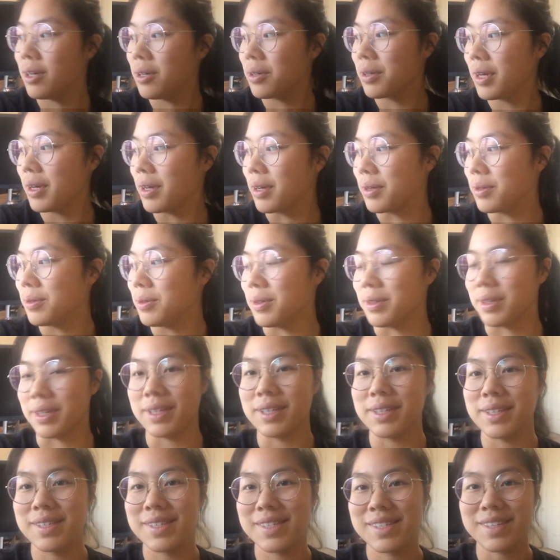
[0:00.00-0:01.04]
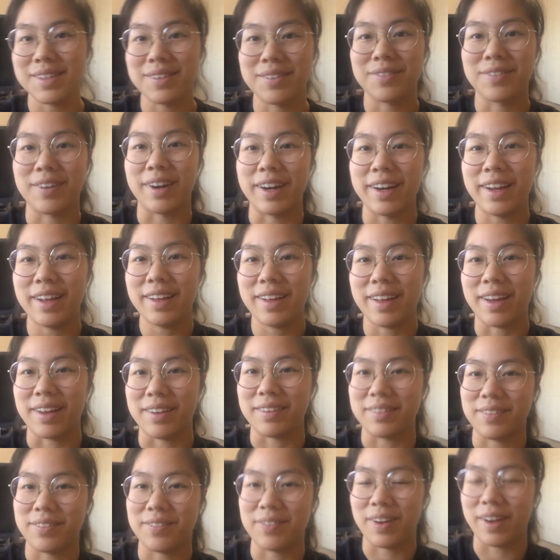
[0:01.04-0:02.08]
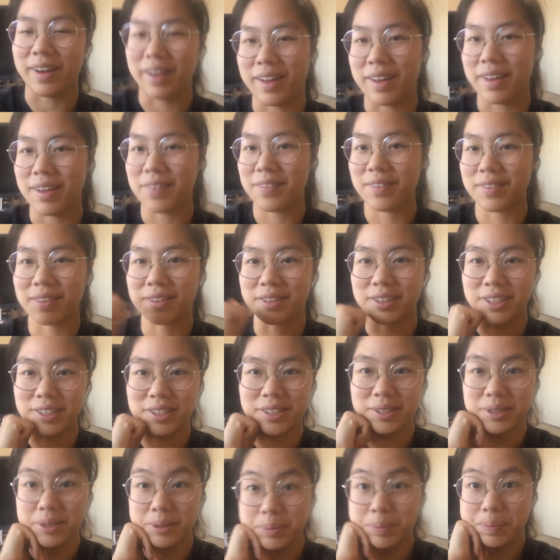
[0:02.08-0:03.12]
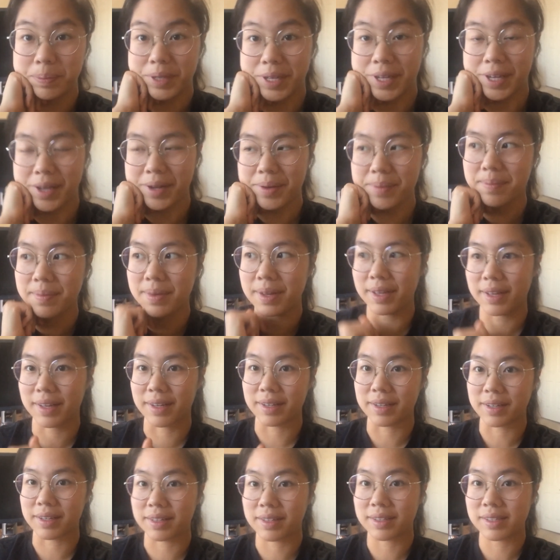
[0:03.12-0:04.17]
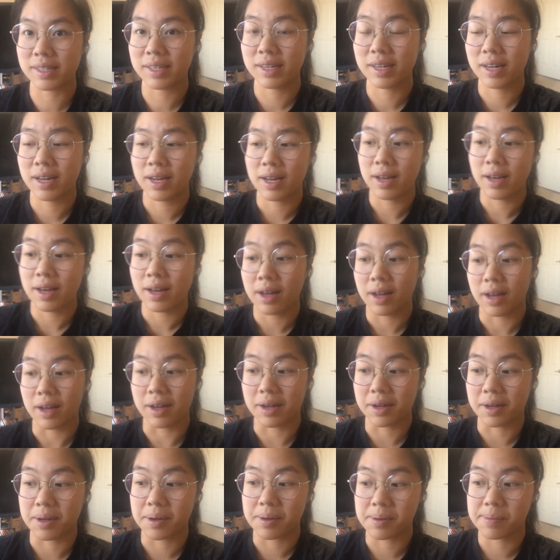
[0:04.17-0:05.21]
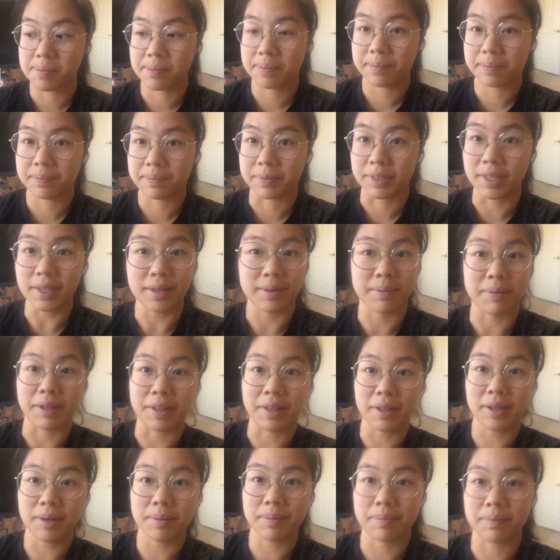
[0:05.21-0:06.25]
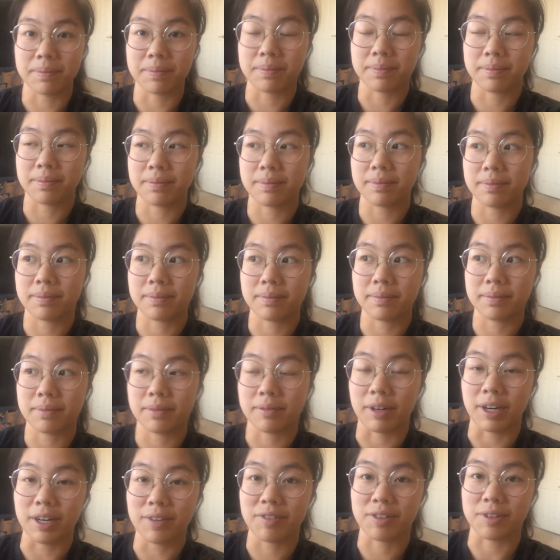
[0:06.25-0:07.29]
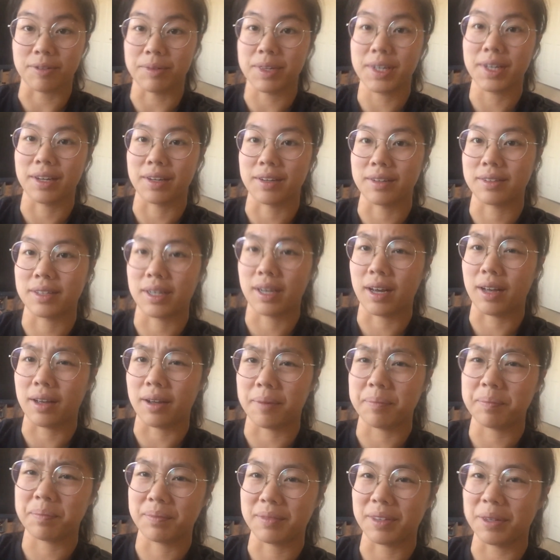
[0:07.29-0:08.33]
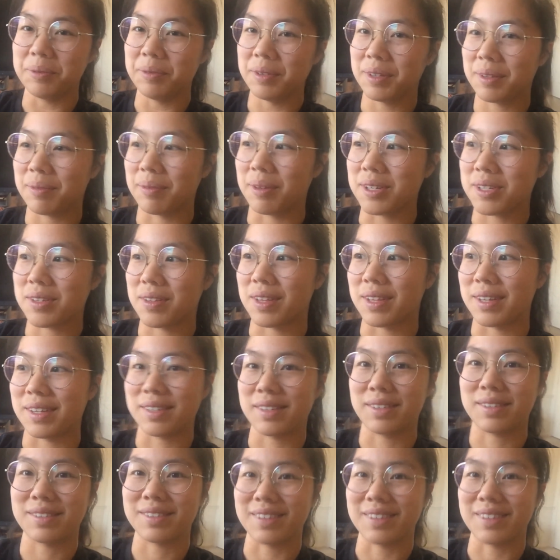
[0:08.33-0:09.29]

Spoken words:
Okay, cool. It is Friday at 5:32 p.m. and yeah, I think I'm ready for the weekend. I'm done with most of the things.